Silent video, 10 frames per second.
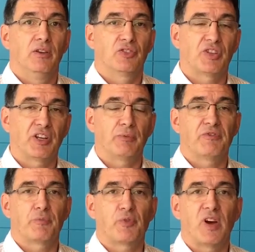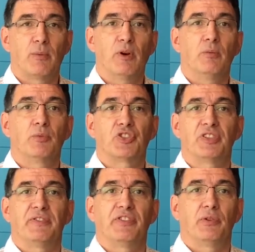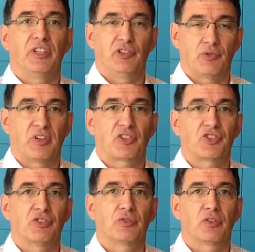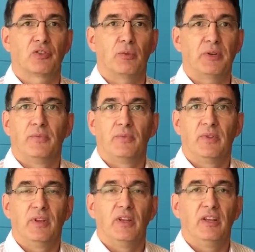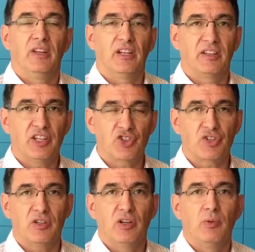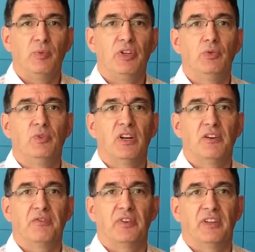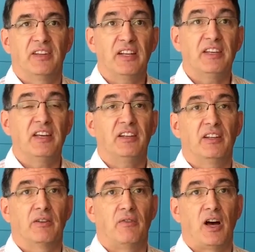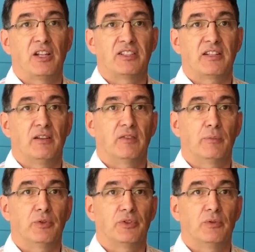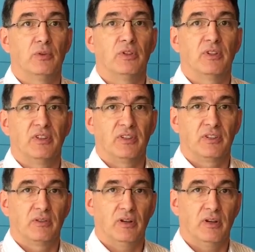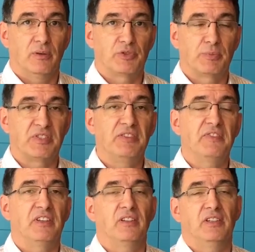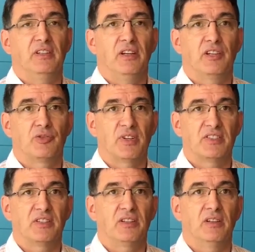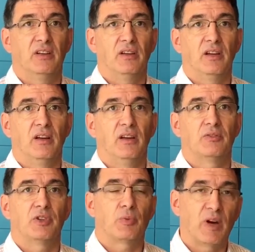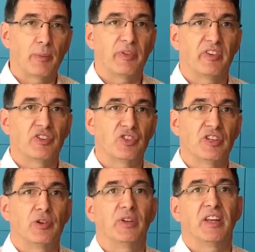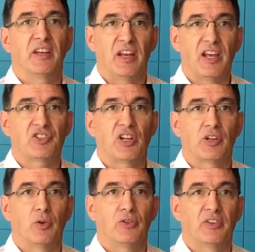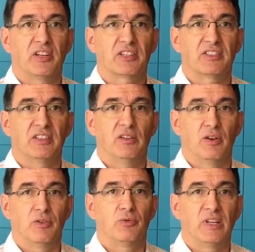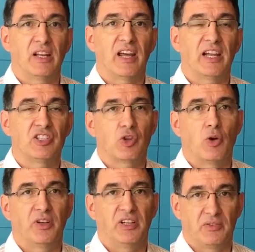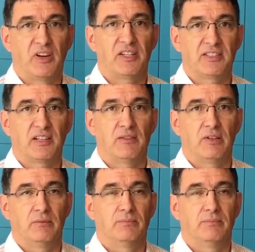Starting with a primer, which gives you an introduction to the topic. In addition, we do have a dedicated advanced level module specifically addressing requirements engineering in an agile context on a real hands-on advanced level.